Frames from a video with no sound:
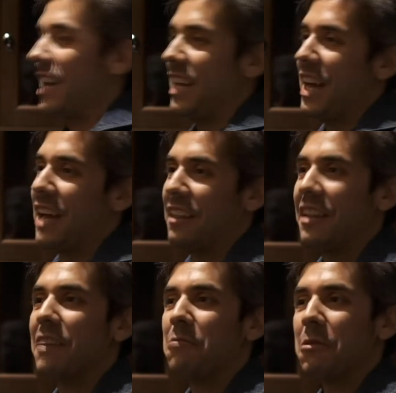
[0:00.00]
I
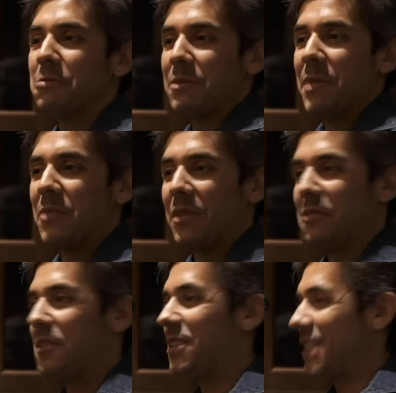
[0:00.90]
think I will always remember
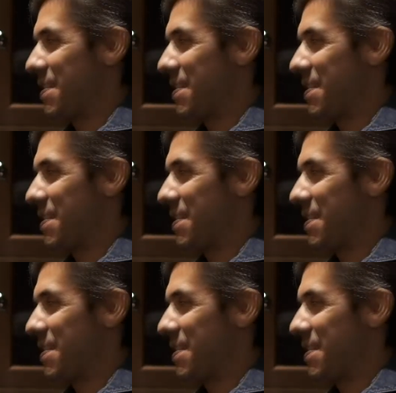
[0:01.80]
the first